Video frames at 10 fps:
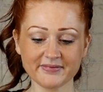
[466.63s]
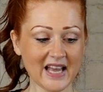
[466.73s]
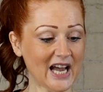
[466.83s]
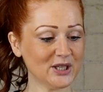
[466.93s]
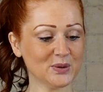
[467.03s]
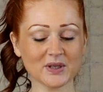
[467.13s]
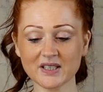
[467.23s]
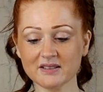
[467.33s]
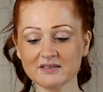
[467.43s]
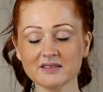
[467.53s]
how you
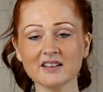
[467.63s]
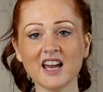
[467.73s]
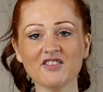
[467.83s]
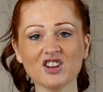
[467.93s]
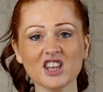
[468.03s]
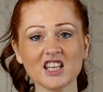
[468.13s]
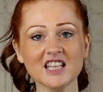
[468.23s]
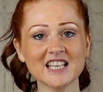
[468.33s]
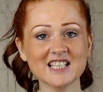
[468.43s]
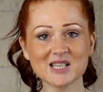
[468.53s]
can get everything the
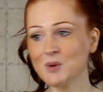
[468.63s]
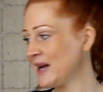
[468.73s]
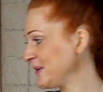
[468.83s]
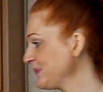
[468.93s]
easy way.